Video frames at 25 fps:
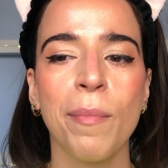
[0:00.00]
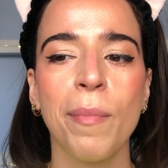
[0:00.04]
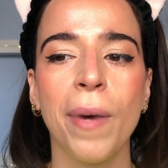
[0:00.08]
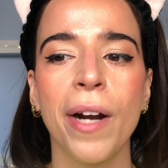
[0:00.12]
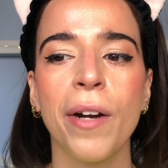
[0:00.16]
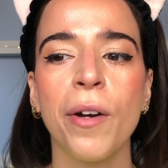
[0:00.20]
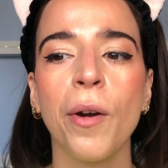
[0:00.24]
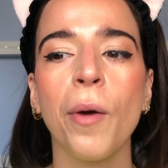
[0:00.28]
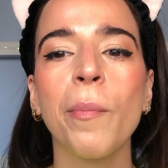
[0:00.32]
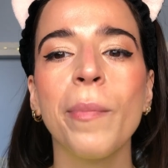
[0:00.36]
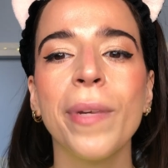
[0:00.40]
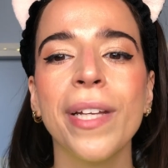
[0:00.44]

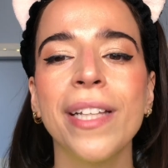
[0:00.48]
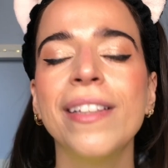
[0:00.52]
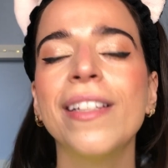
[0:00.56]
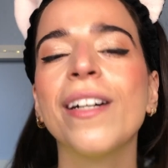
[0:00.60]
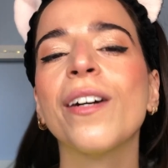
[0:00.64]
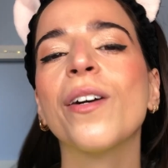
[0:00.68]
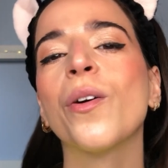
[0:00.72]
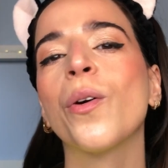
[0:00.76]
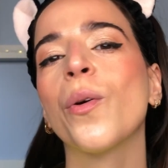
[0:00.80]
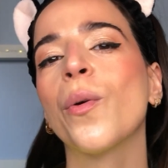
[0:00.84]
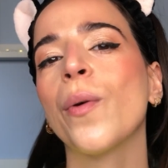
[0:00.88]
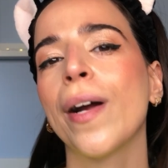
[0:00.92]
might not be
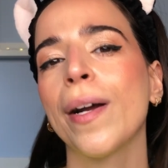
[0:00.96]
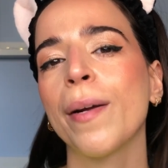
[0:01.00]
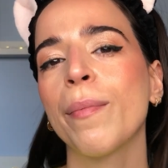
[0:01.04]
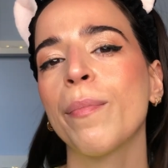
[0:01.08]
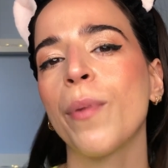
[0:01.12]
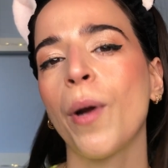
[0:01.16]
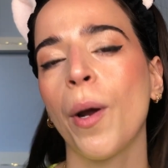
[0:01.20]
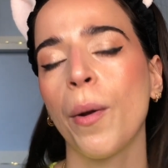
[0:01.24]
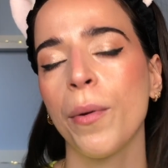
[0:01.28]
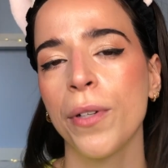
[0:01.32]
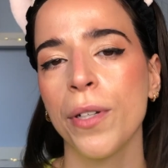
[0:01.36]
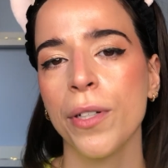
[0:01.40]
the correct
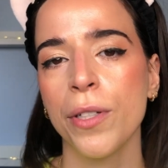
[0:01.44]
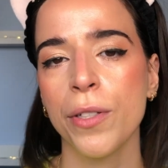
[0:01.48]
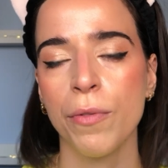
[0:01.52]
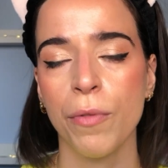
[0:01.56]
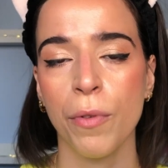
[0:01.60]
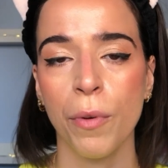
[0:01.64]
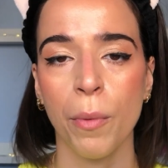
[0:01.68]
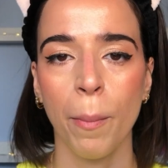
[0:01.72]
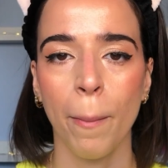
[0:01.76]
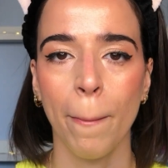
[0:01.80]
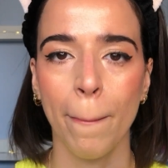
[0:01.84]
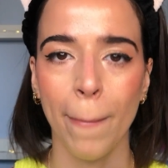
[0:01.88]
products
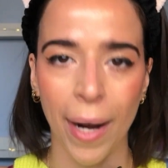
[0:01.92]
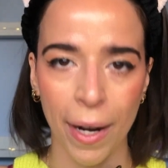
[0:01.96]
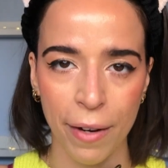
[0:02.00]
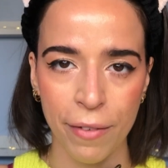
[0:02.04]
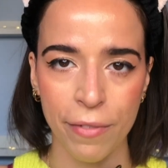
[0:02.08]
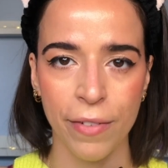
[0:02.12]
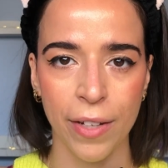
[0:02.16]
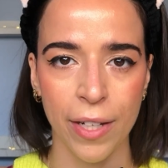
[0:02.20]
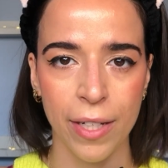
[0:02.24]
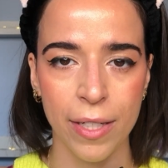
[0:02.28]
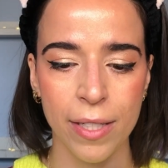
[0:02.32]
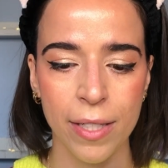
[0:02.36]
for my
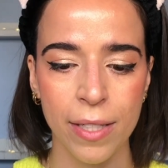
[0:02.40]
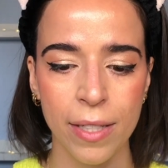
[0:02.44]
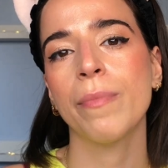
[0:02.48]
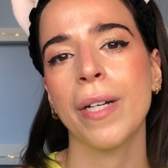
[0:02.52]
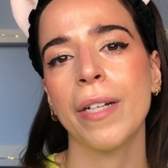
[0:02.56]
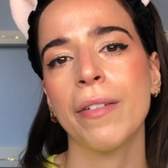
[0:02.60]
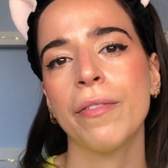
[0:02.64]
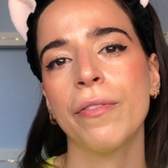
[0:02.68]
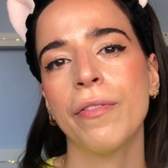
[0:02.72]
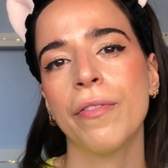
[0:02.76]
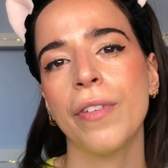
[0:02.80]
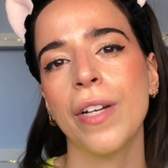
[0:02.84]
face.
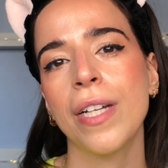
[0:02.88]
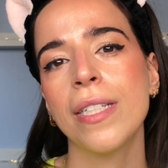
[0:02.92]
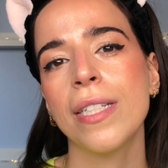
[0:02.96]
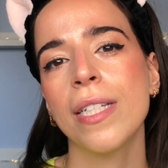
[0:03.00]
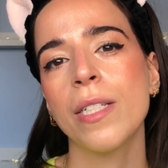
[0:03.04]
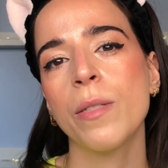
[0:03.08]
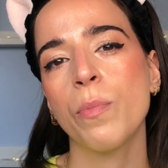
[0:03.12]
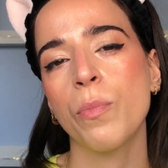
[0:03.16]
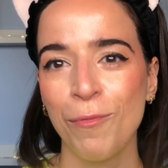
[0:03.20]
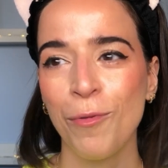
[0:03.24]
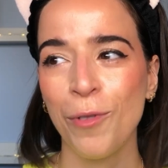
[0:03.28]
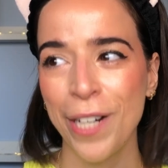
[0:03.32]
My face
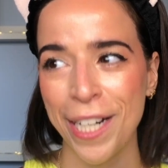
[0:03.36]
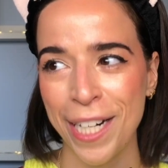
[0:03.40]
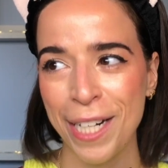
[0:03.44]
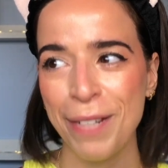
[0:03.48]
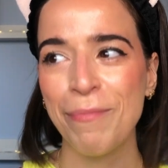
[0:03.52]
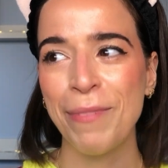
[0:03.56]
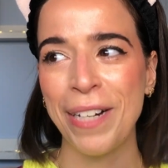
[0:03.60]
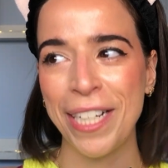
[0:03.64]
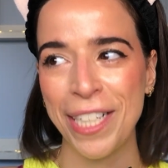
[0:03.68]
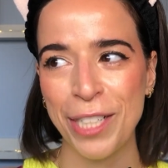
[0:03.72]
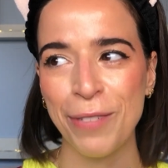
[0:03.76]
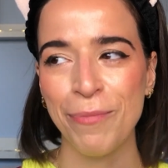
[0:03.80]
is pretty
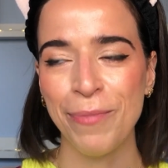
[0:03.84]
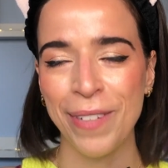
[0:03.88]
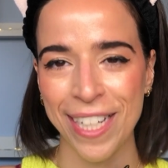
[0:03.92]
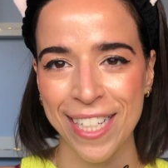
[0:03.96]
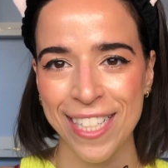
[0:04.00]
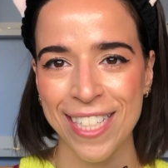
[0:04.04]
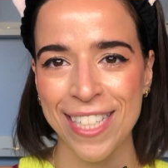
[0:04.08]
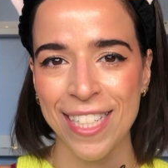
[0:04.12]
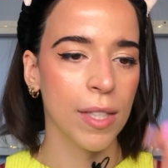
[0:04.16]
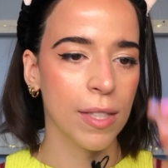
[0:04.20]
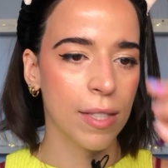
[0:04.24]
much mixed.